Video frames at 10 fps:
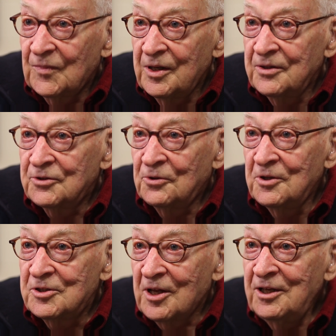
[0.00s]
And so
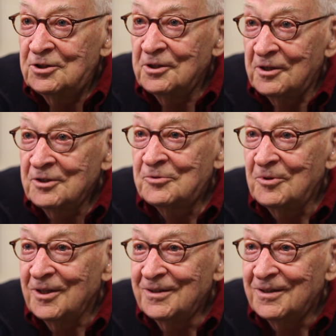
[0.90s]
it's ancient
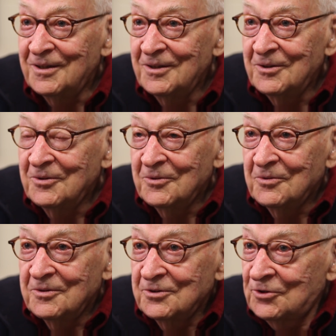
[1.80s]
history,
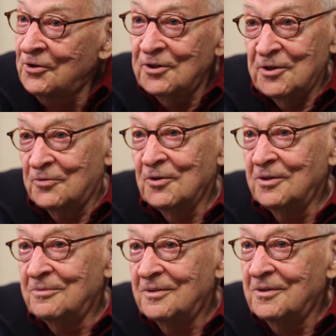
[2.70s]
certainly
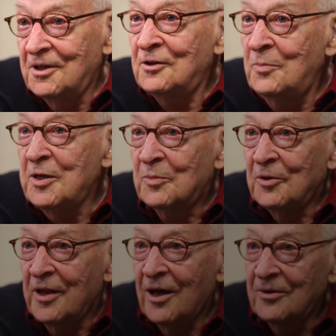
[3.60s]
for young people.